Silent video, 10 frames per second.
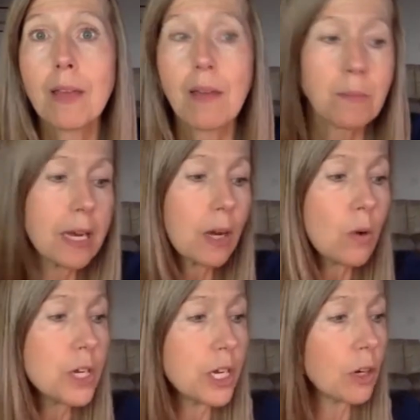I'm going to go
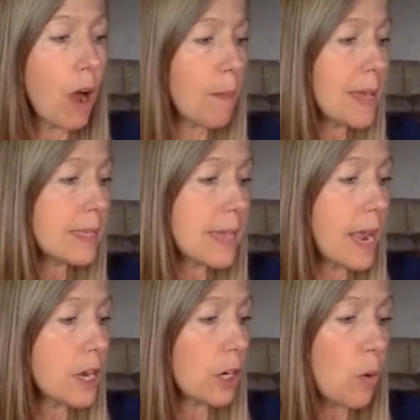to your comments
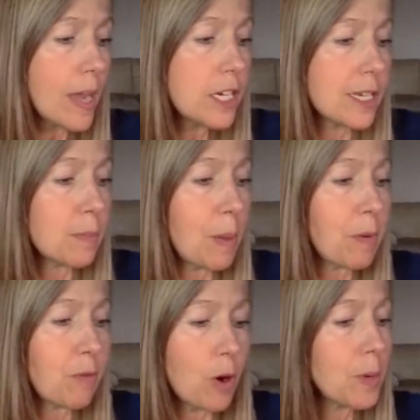and your questions. But
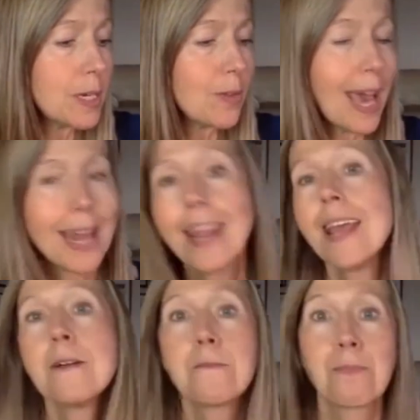before we do that,
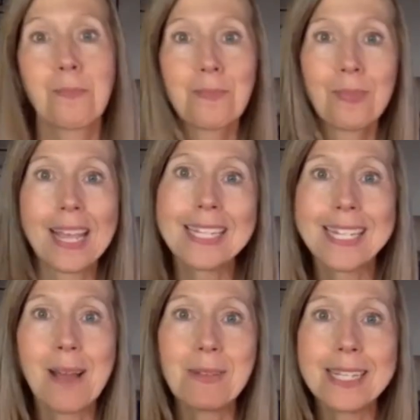it's
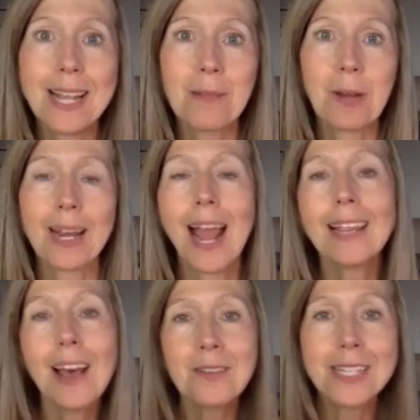time to celebrate. I
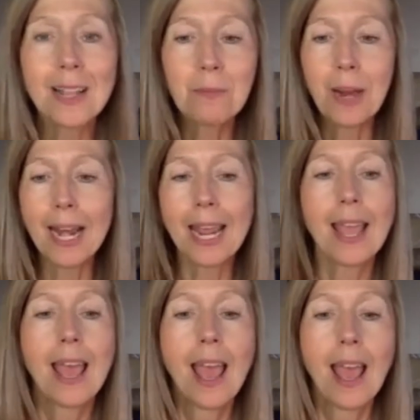love celebrating.
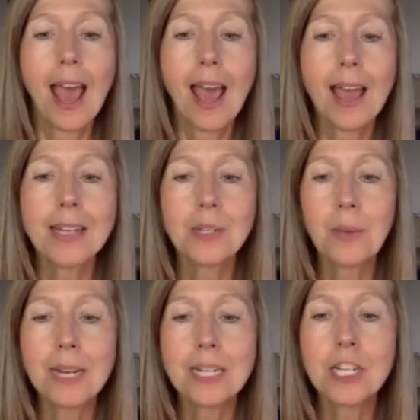I just
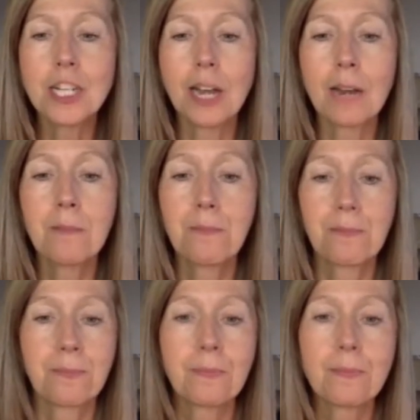wanted to share
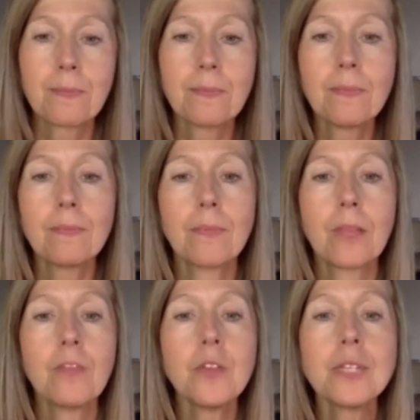a
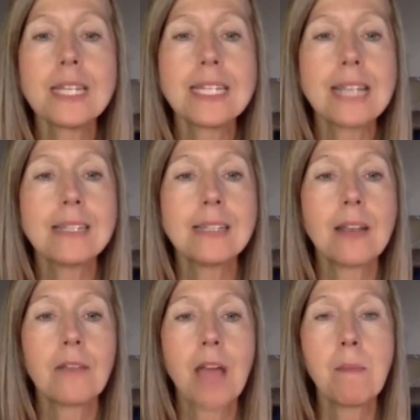few successes that
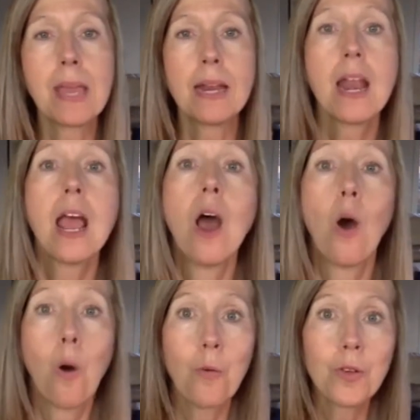have come in
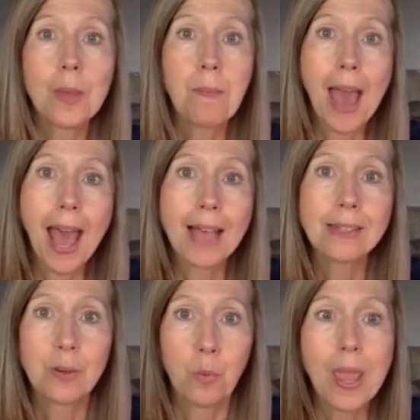over the past
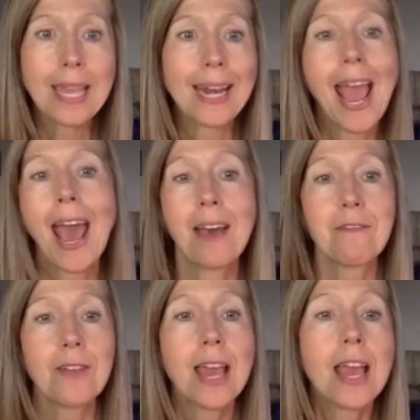week and a half.
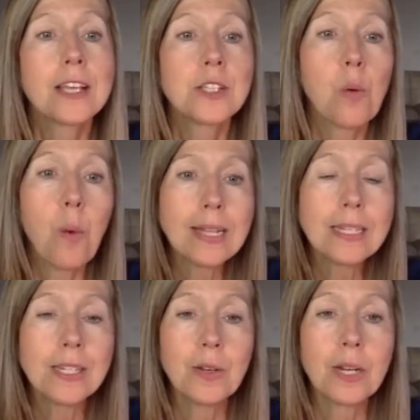So one
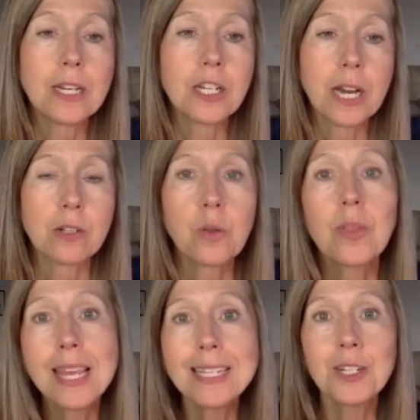student shared, so
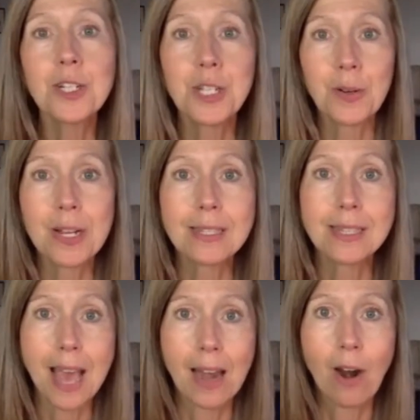these are students
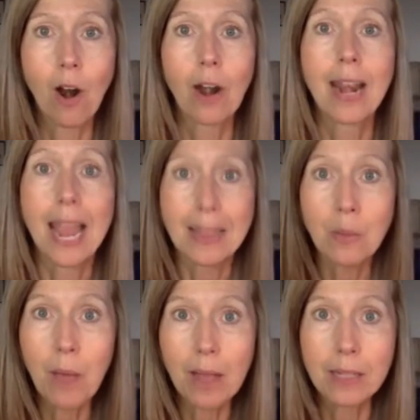that are in the
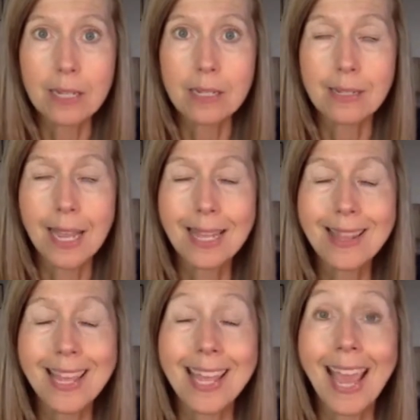wellness, in
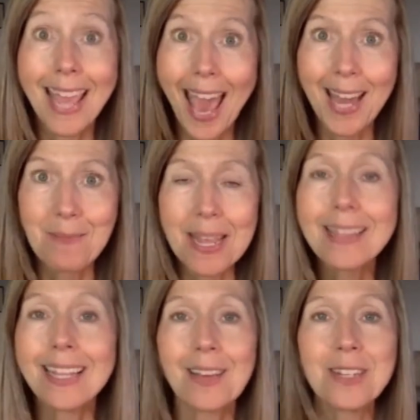the academy,
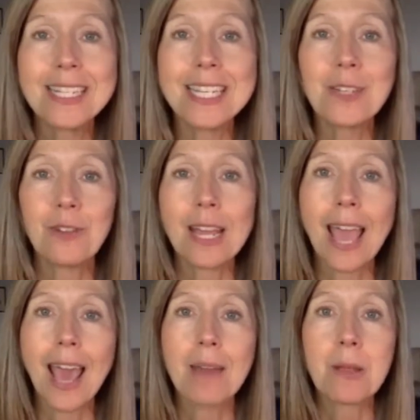the Live Disease Free
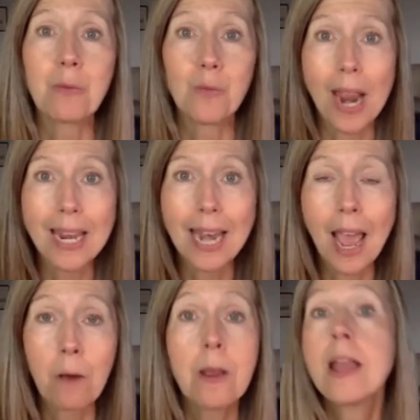Academy right
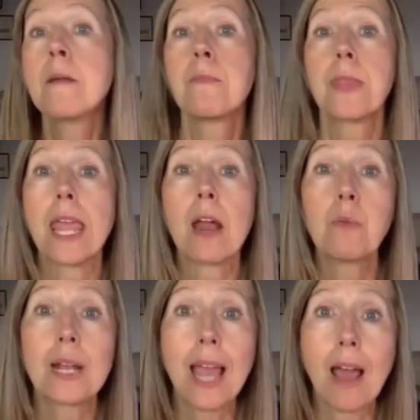now. They are
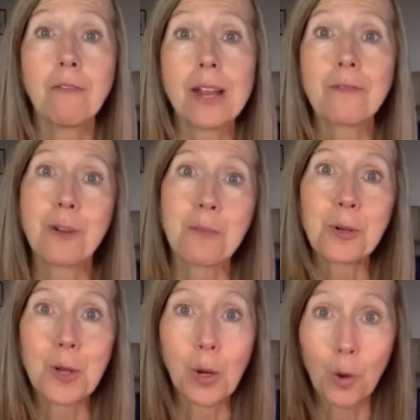recovering from
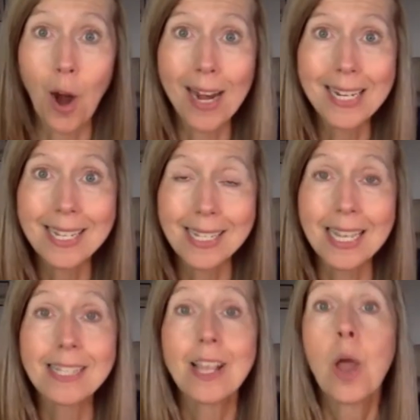chronic
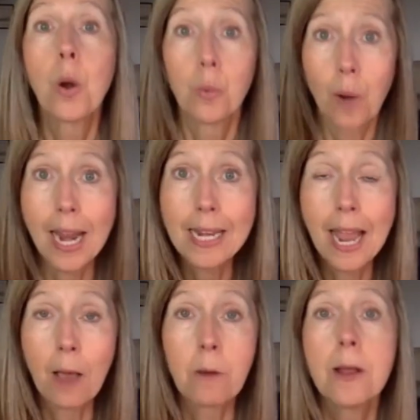disease right
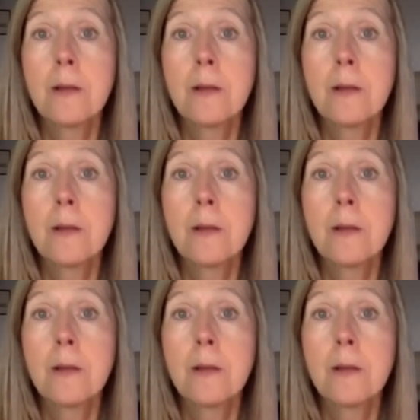now.